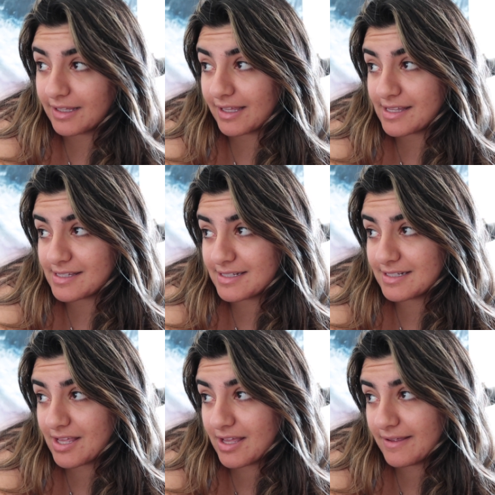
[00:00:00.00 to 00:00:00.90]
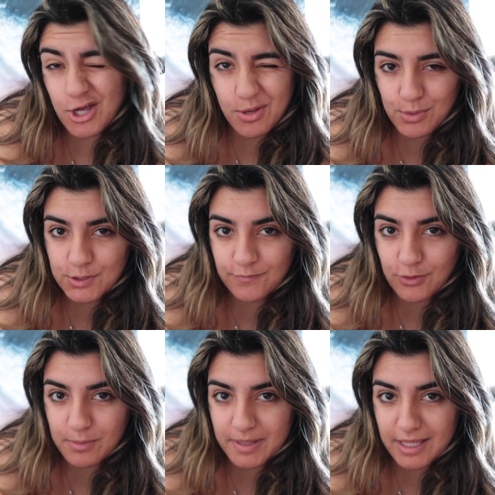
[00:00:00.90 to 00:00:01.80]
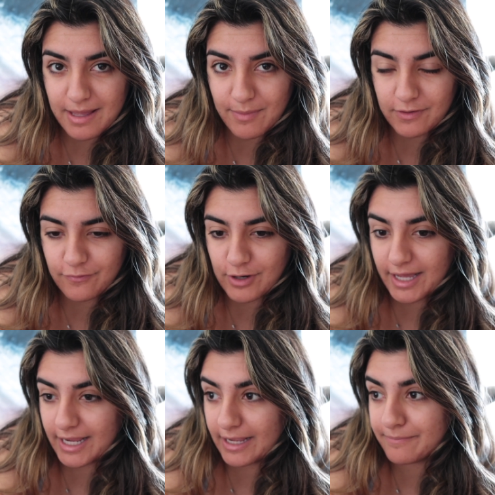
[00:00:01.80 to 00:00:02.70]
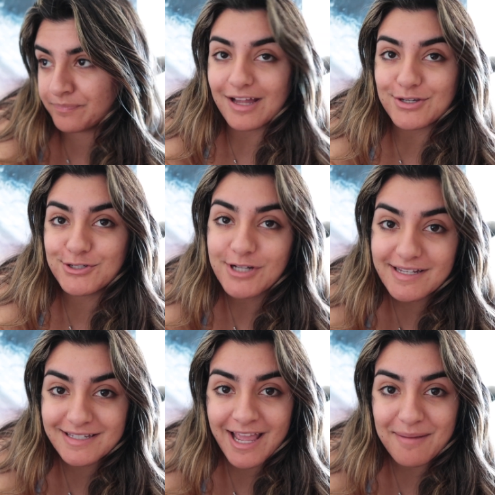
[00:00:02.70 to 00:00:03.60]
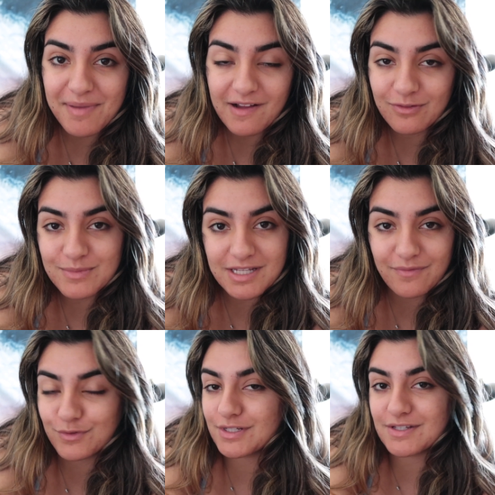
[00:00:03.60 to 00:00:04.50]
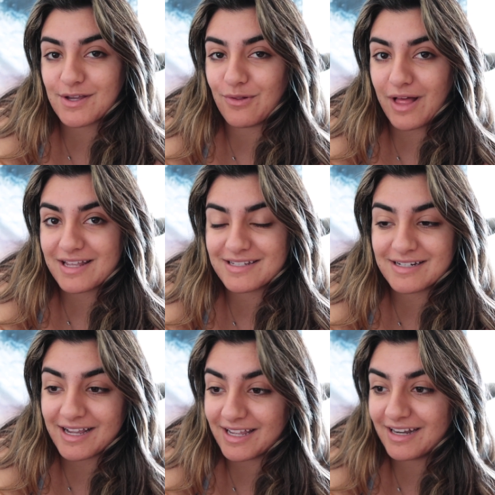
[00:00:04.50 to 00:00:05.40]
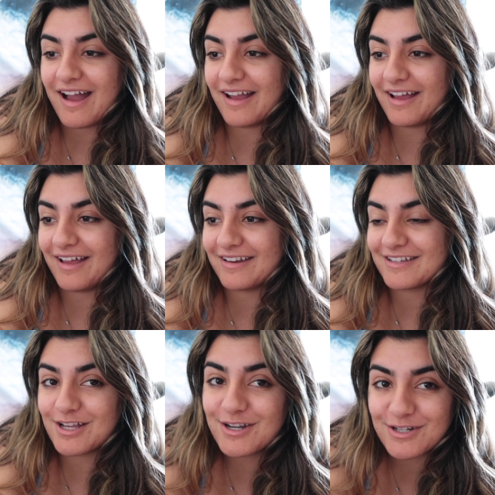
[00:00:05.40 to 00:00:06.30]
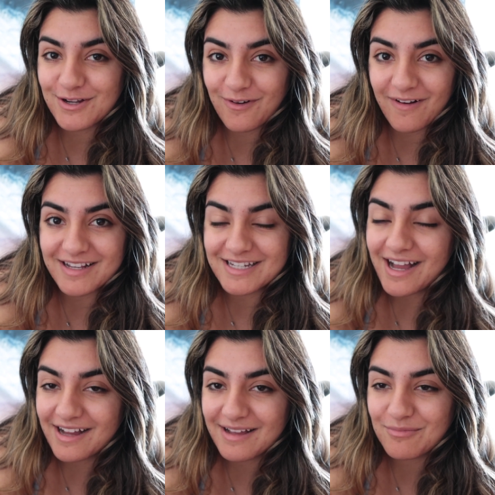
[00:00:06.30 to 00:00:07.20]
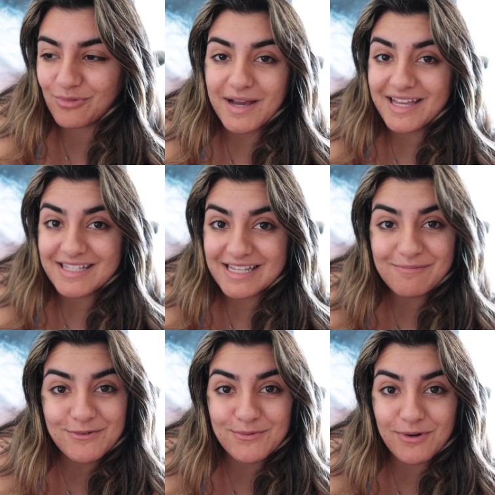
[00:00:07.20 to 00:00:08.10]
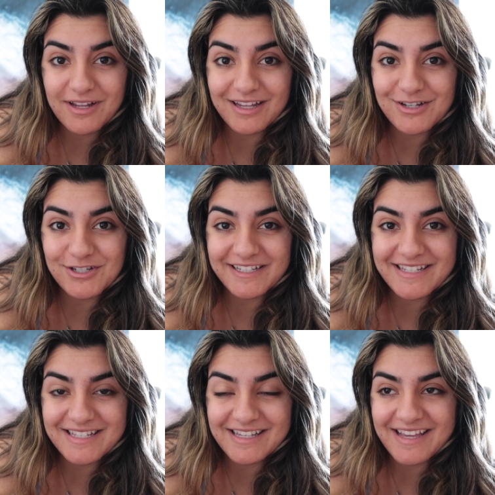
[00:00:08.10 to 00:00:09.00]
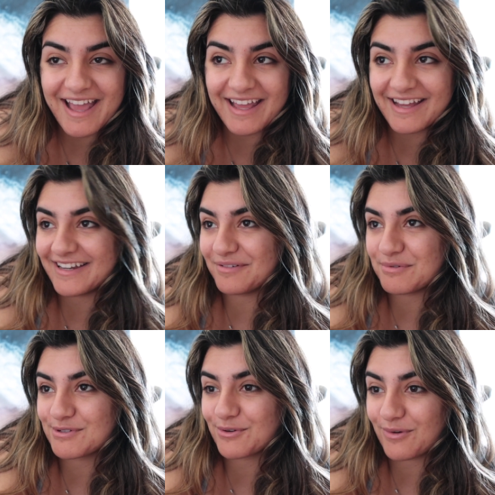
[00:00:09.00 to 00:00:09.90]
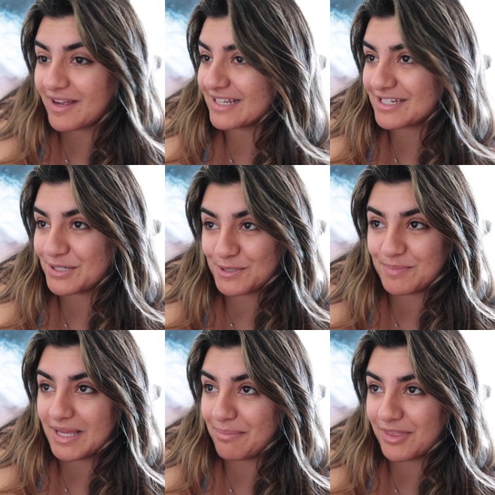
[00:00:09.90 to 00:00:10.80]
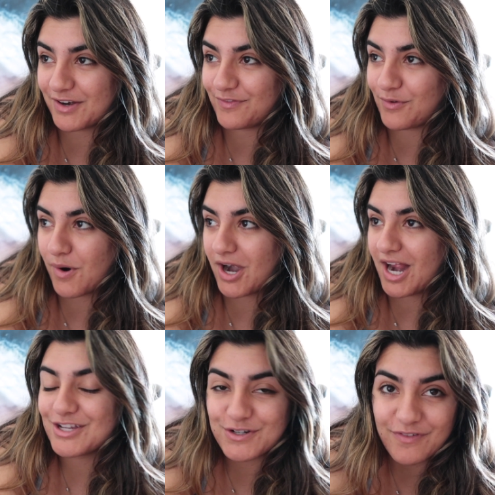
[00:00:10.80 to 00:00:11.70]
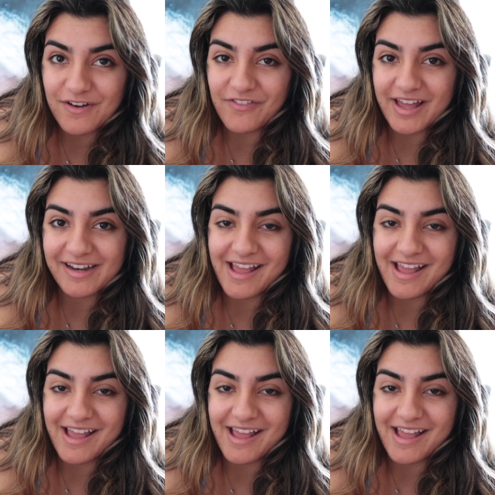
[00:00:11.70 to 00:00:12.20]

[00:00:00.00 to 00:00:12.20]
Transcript: It's almost 4 p.m. on Friday. I just came back from San Francisco last night. I had such a great time. My team was working GDC and it was great to just be up there for such a fun event.